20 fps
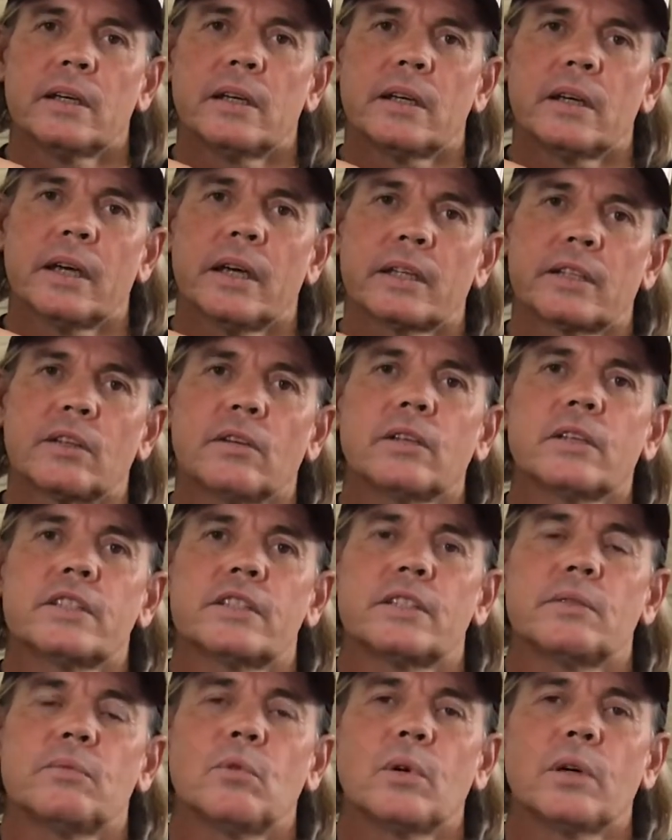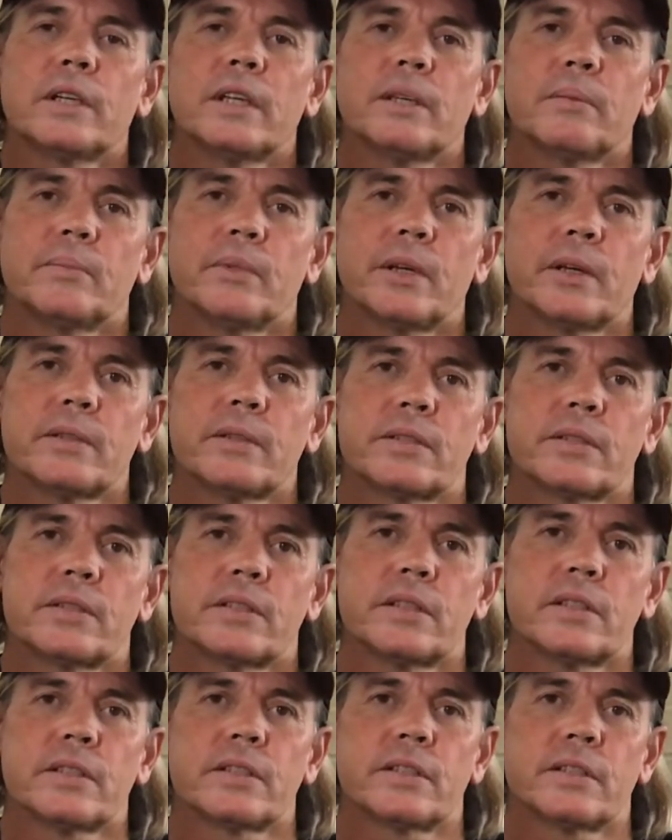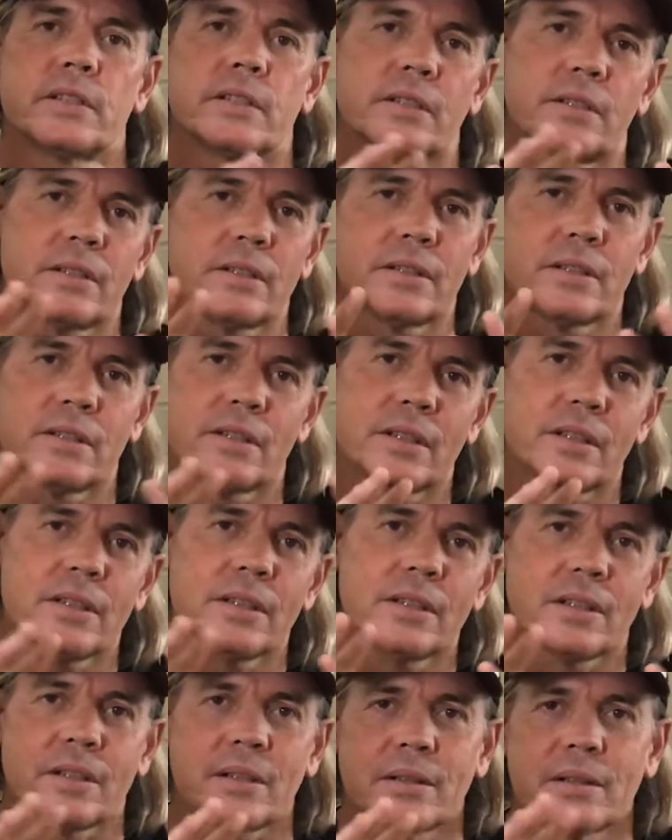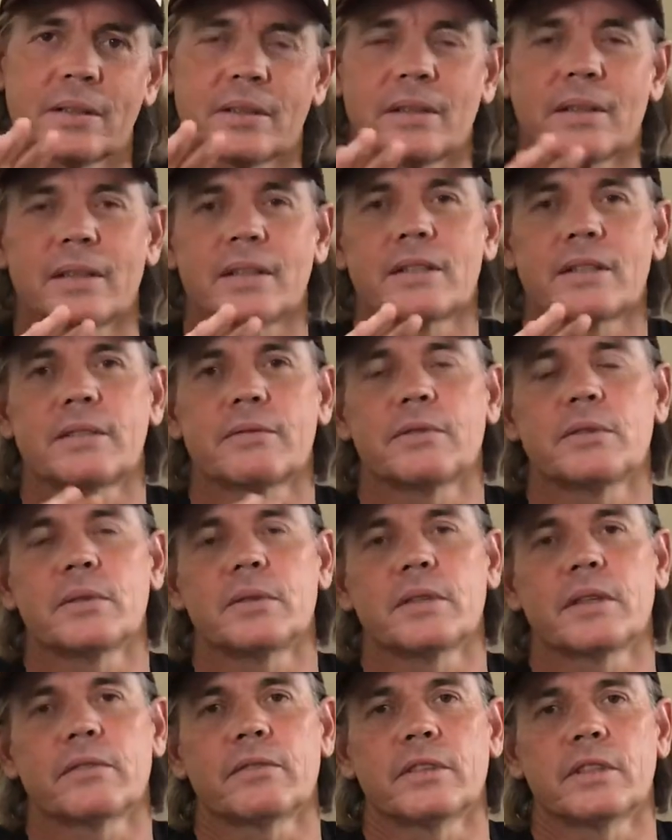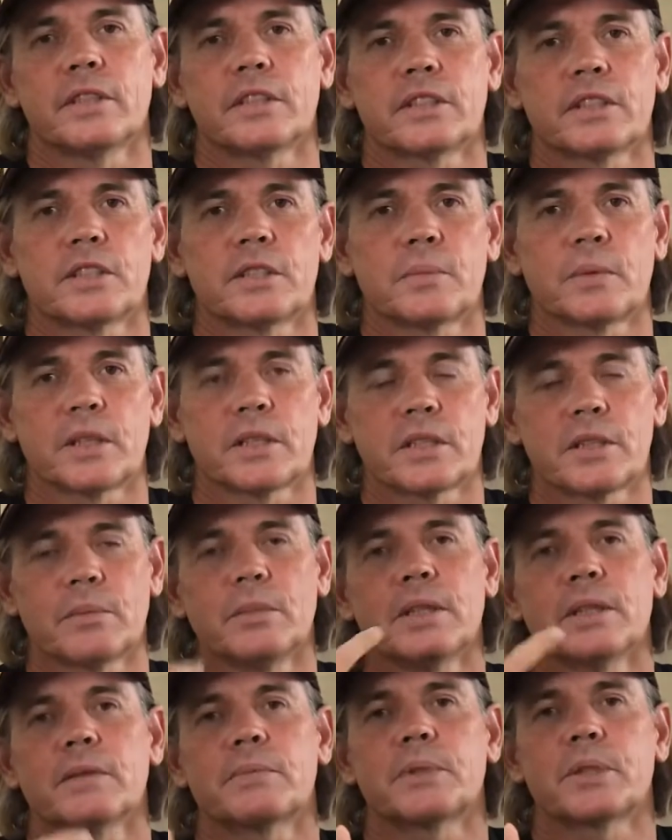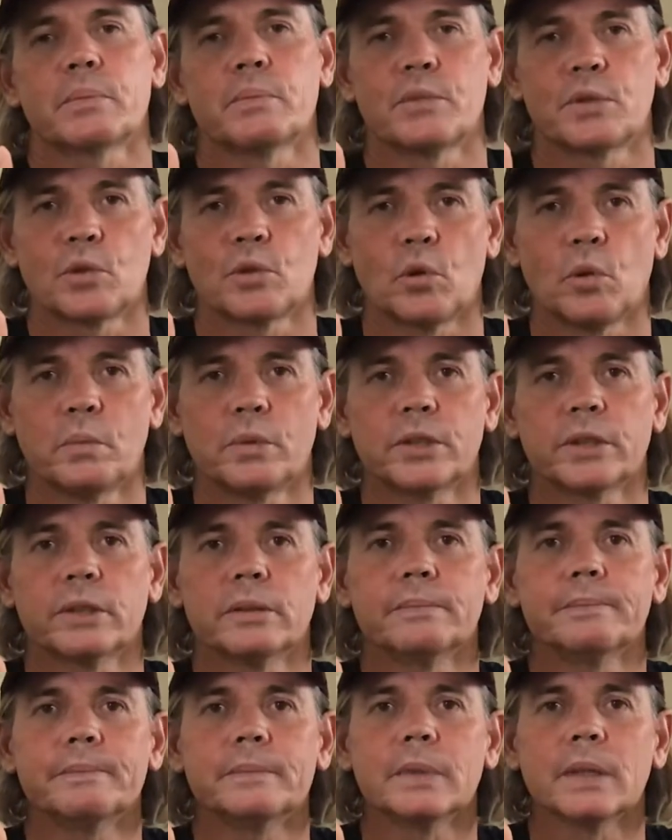acknowledging what hypnosis is there's a few definitions, but to me it's absorption.